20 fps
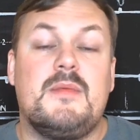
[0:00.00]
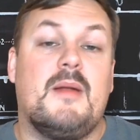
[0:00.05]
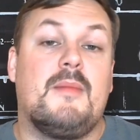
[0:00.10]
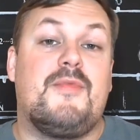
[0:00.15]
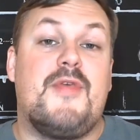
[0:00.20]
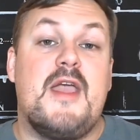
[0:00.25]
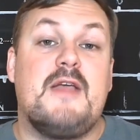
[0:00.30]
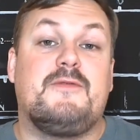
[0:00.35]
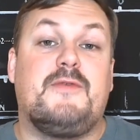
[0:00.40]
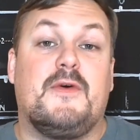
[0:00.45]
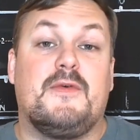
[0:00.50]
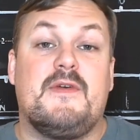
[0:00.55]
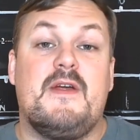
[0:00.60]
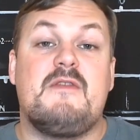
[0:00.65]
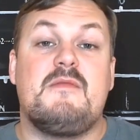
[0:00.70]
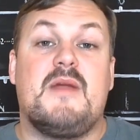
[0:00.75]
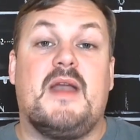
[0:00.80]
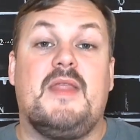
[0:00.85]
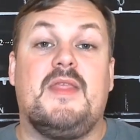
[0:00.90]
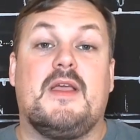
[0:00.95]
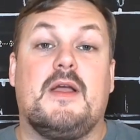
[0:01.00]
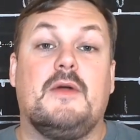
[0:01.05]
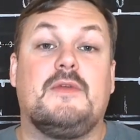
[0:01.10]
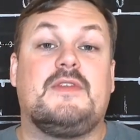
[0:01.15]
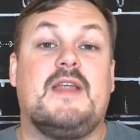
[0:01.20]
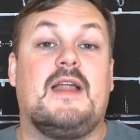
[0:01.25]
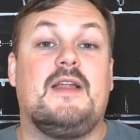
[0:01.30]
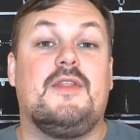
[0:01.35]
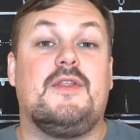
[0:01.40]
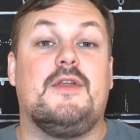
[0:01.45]
And I'm thankful for everybody that goes
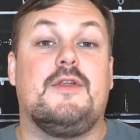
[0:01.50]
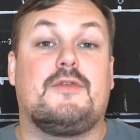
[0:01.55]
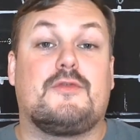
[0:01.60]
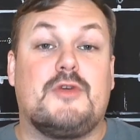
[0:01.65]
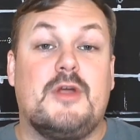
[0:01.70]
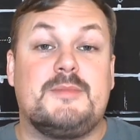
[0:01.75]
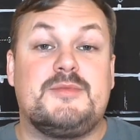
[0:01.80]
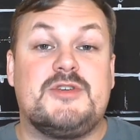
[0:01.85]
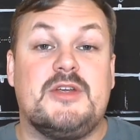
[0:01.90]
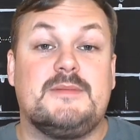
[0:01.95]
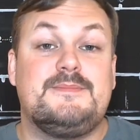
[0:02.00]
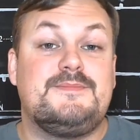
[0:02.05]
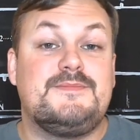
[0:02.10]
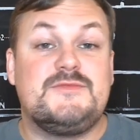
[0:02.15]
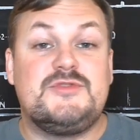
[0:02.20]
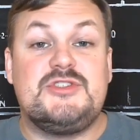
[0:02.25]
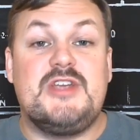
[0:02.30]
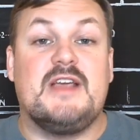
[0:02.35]
down to the description,